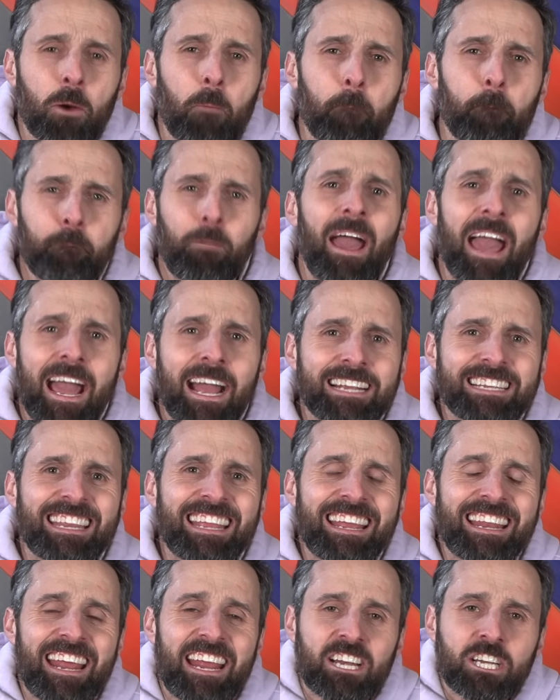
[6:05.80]

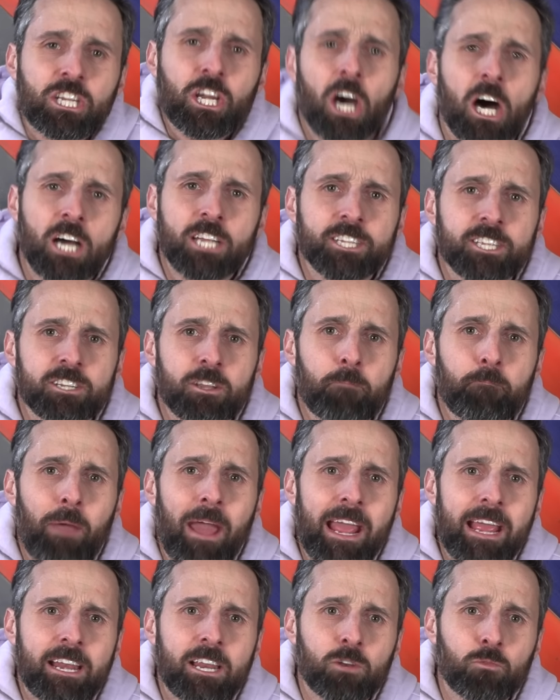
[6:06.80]
compacted and
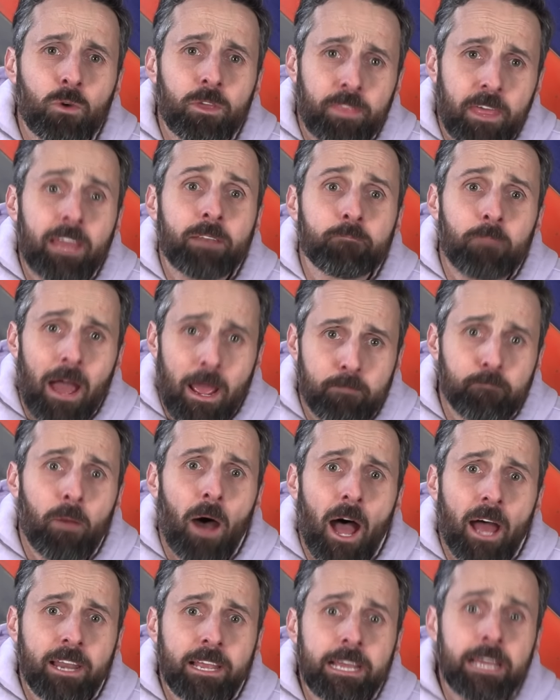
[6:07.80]
constipated within my
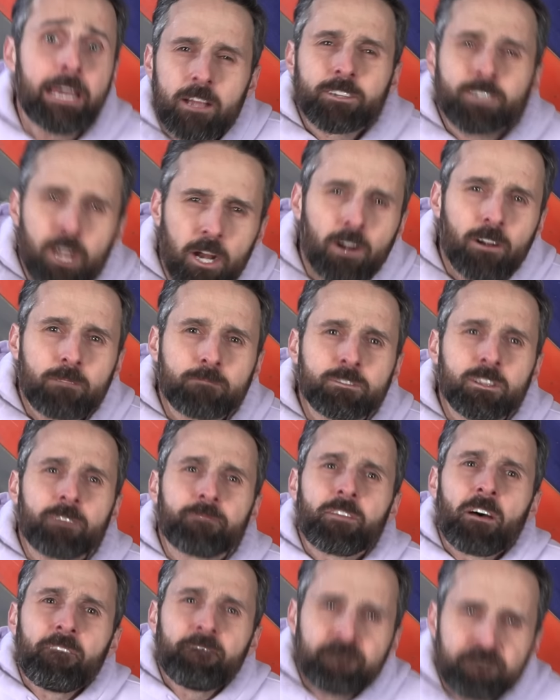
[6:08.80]
body in terms
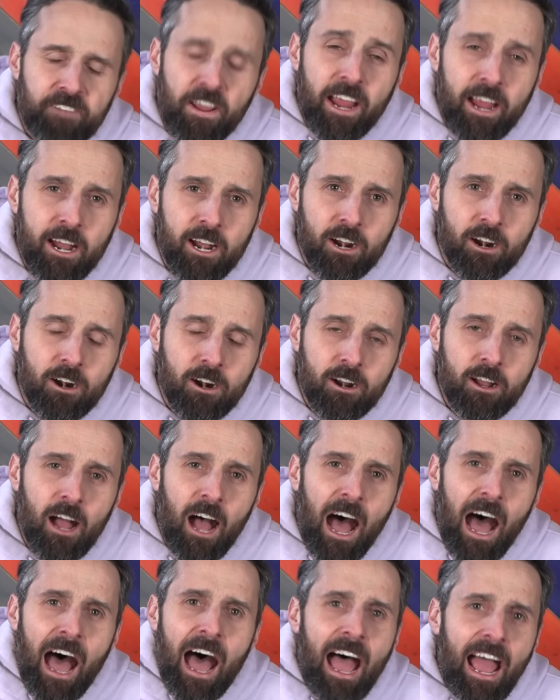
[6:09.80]
of the fear
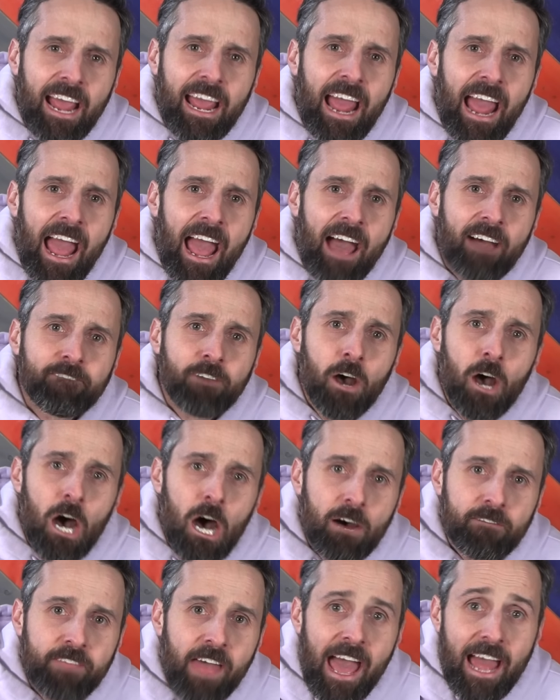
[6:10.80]
I have
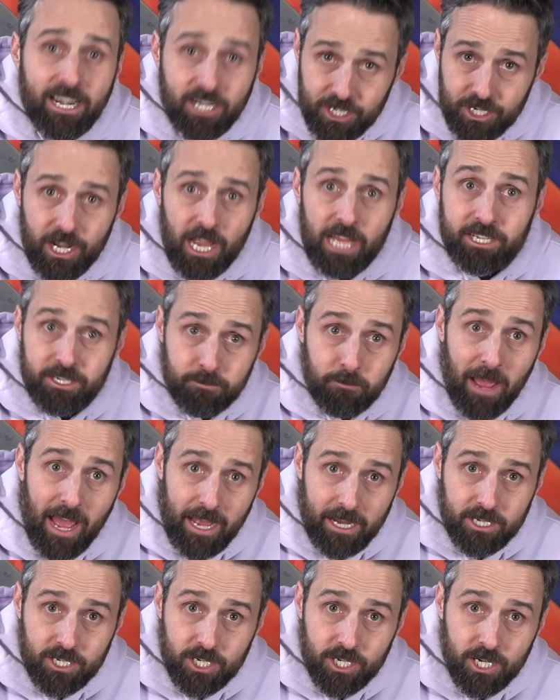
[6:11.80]
of that chess
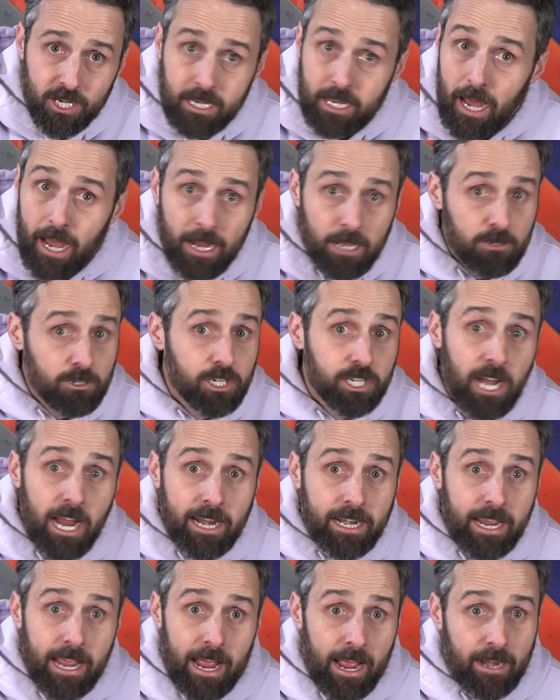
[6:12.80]
match. Kyle
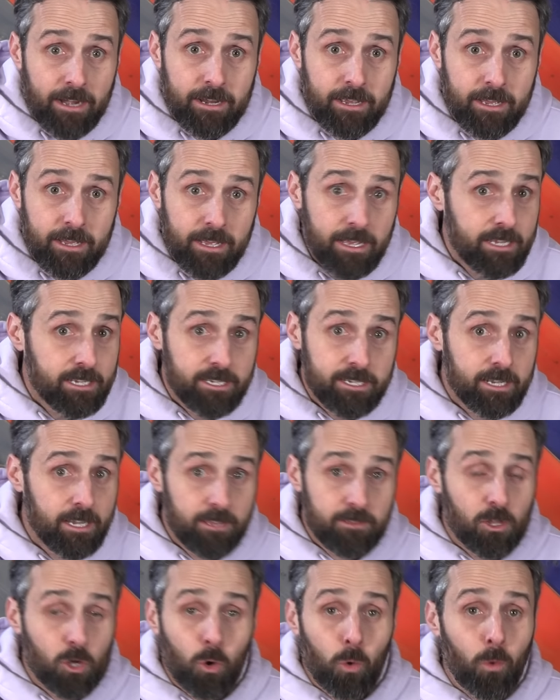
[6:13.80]
Shanahan is the